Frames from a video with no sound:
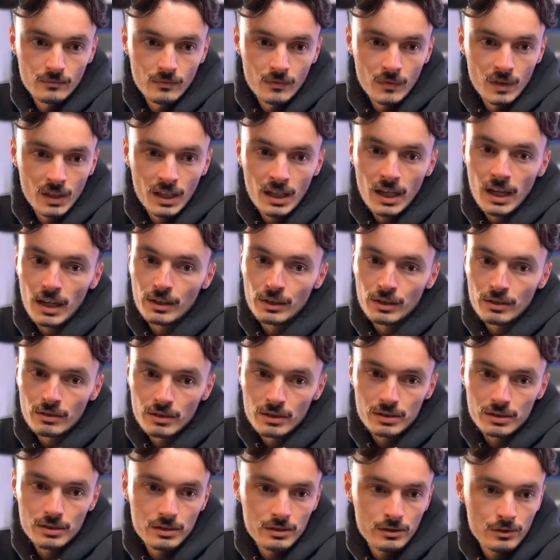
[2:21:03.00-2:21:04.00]
Kat, you're at
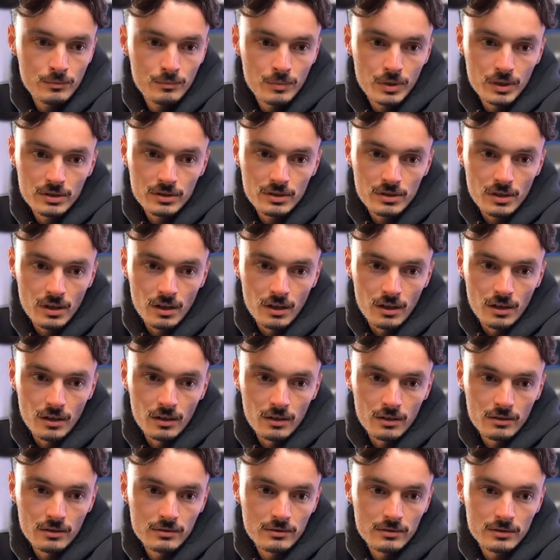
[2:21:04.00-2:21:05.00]
superstar
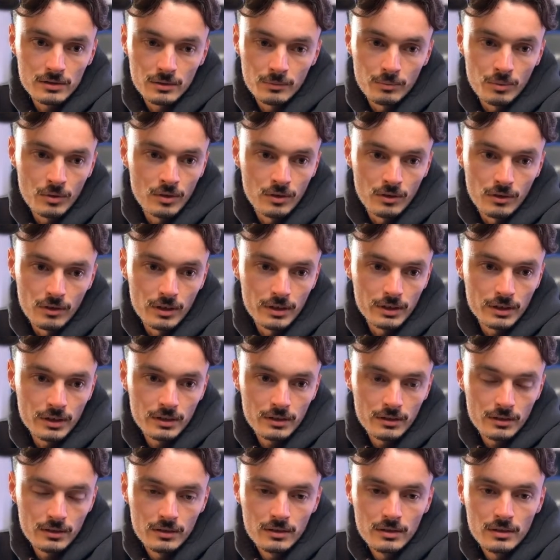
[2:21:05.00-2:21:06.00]
support, aren't you?
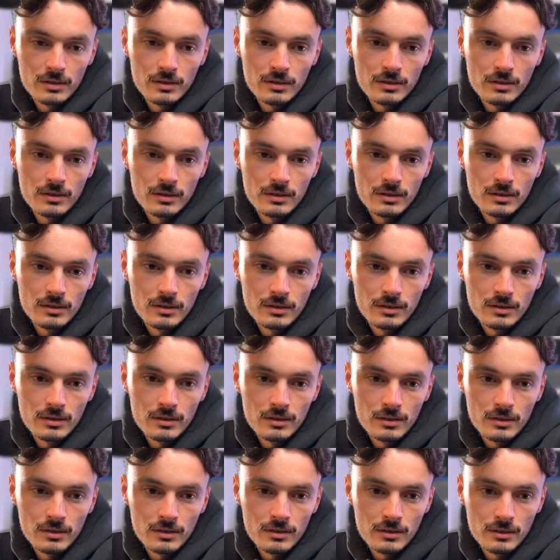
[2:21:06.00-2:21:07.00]

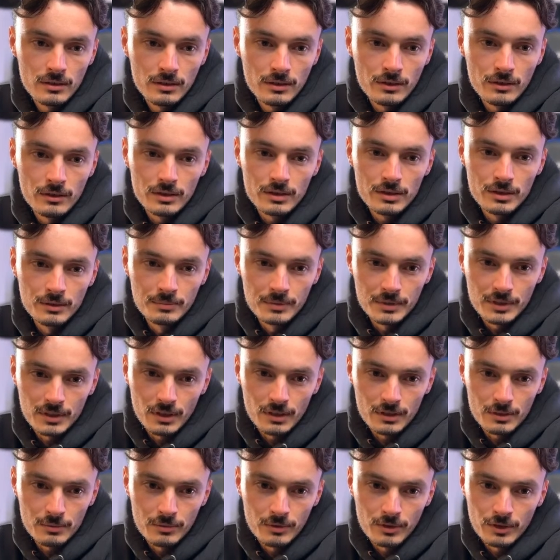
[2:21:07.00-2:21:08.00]
You're a superstar
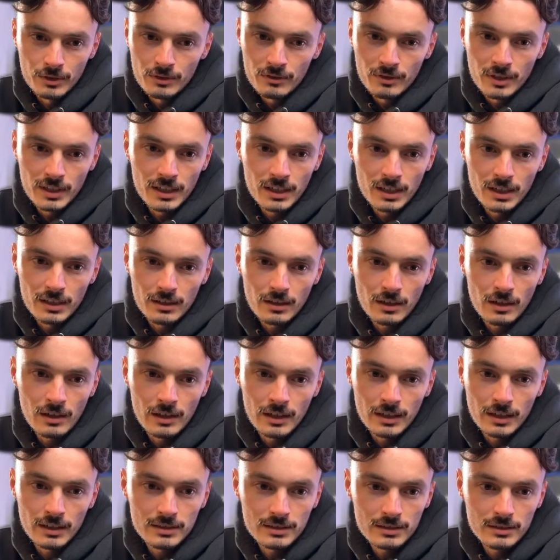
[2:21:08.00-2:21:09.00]
supporter. You're already like the
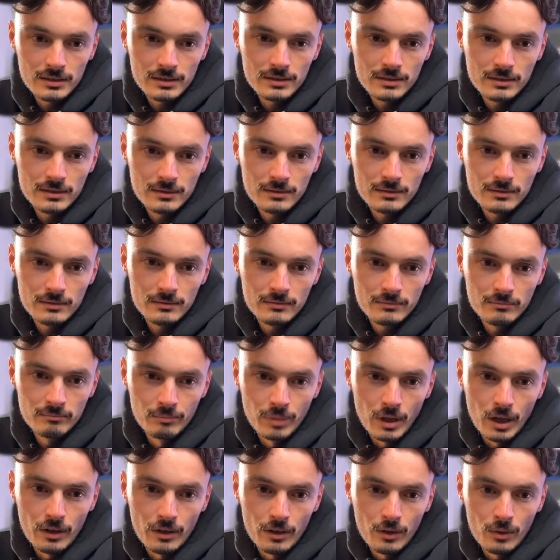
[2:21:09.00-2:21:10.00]
highest
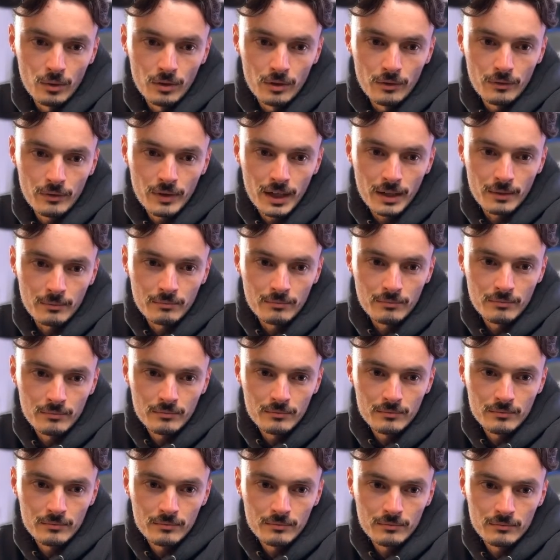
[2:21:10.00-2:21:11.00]
bar of the Hall of Fame,
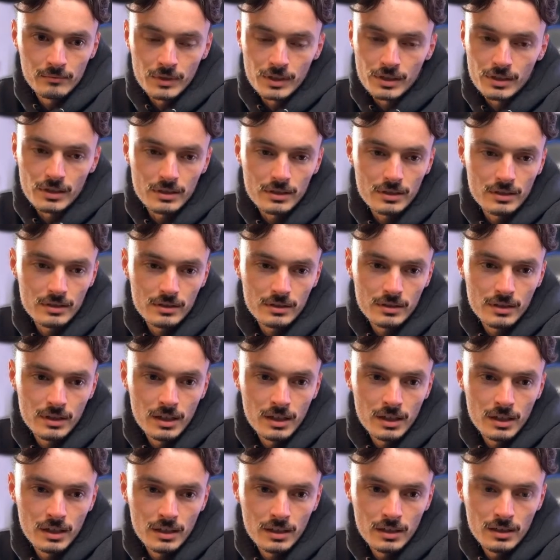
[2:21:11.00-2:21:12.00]
which is
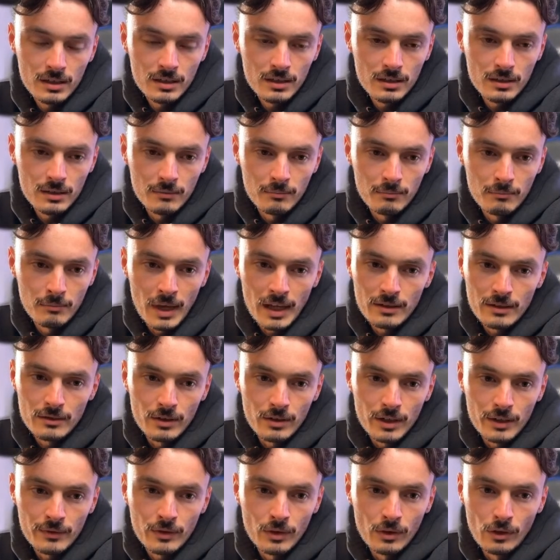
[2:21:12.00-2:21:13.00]
mental.
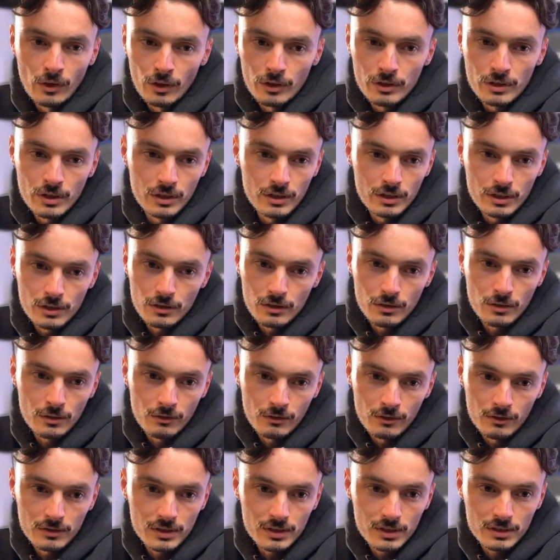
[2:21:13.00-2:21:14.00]
If you're not doing the
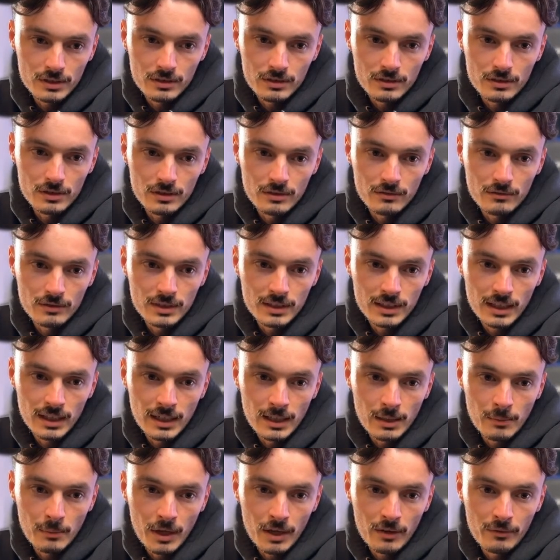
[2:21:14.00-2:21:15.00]
tutorials, it's just a silly
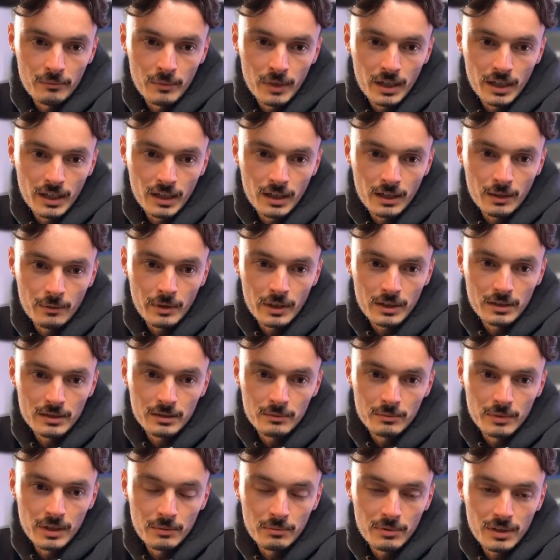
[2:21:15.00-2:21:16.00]
amount of money anyway to
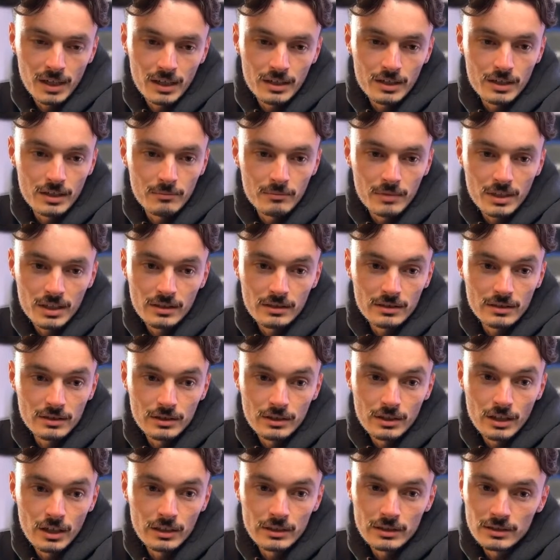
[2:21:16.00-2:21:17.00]
be pledging, because you
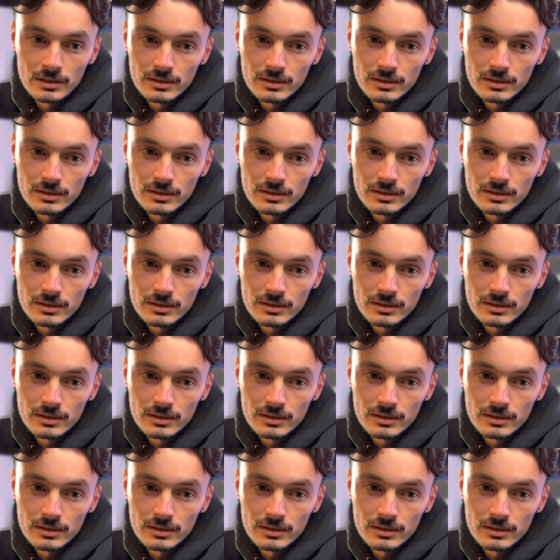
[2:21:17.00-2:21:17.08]
don't.